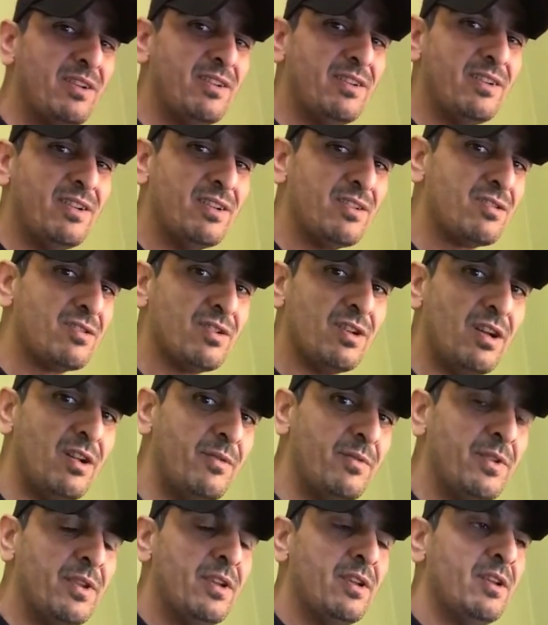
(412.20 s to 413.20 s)
a
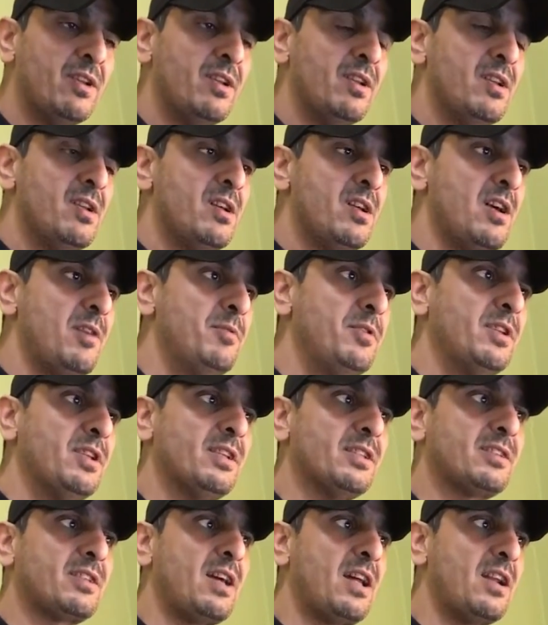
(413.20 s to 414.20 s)
nutshell, I mean,
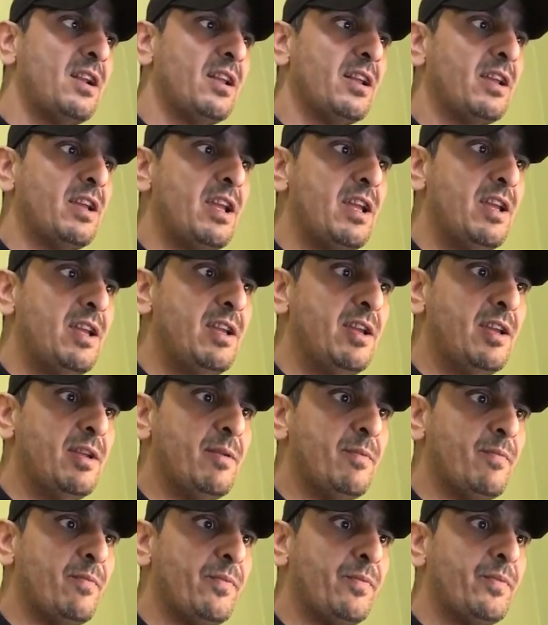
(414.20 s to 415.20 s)
it's kind of like
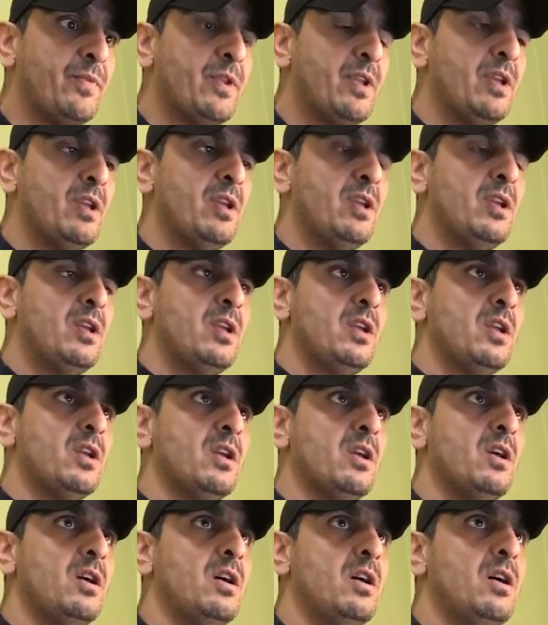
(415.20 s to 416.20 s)
a
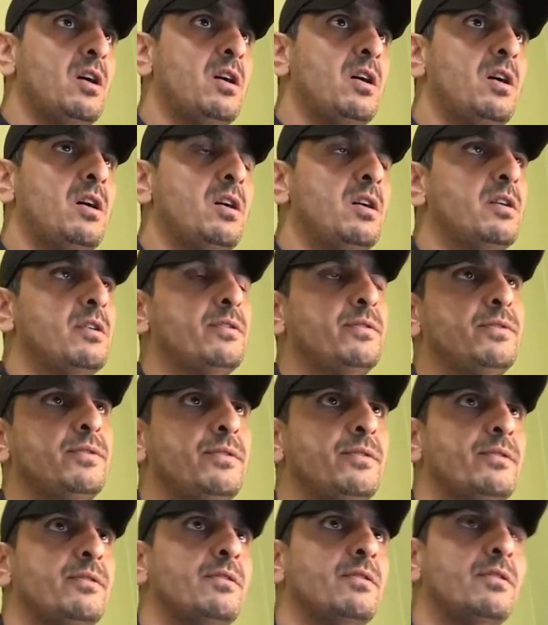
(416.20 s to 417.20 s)
uh,
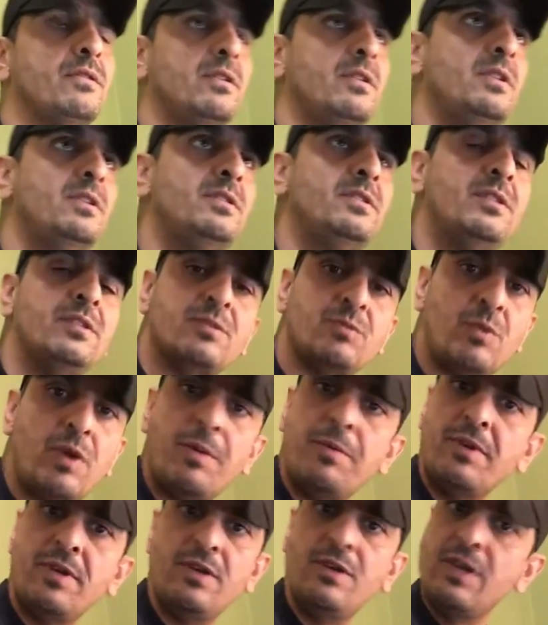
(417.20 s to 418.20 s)
easiest way.
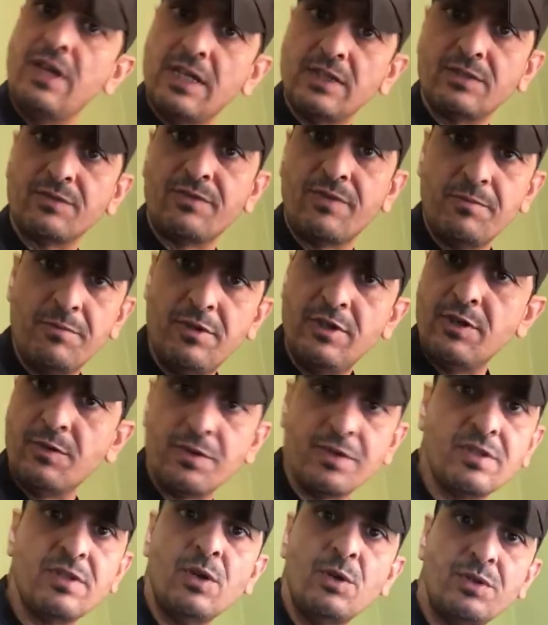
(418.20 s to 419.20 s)
I mean, you guys are familiar
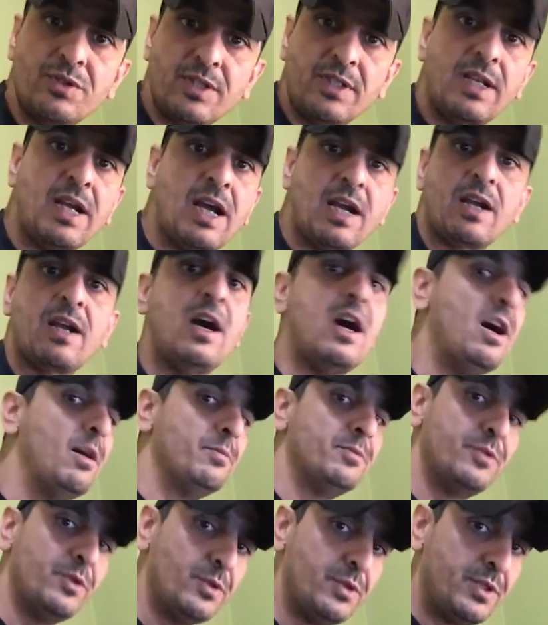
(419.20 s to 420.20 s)
with
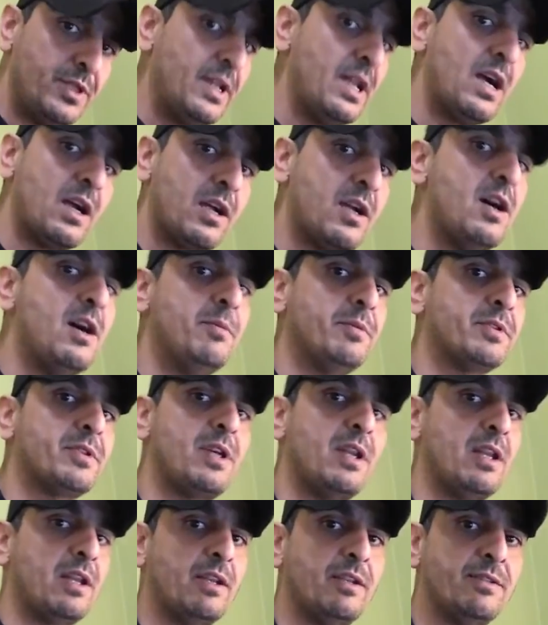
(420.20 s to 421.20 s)
Zosting.com. Zosting.com is
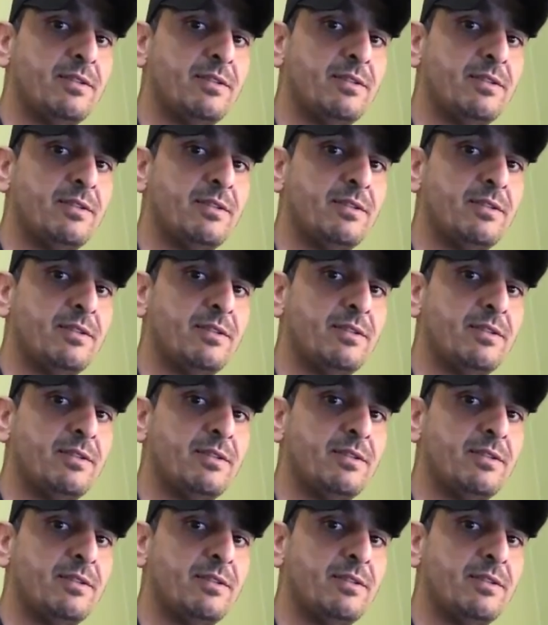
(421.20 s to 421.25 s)
kind of like,